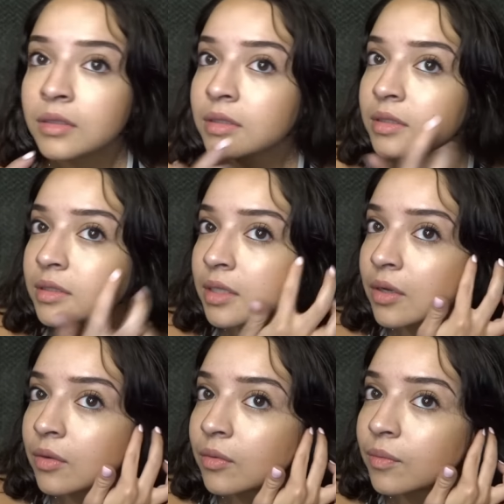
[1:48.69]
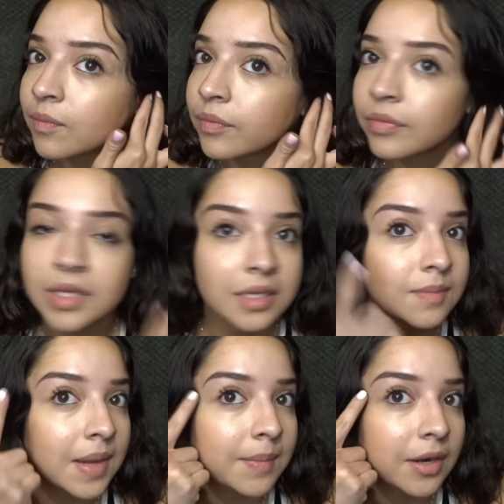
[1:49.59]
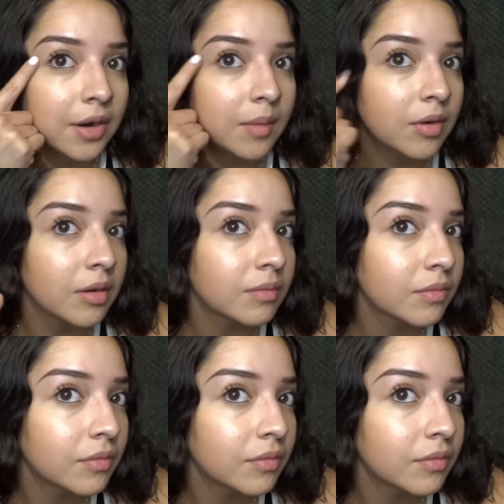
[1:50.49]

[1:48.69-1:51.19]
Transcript: So this is my better eyebrow.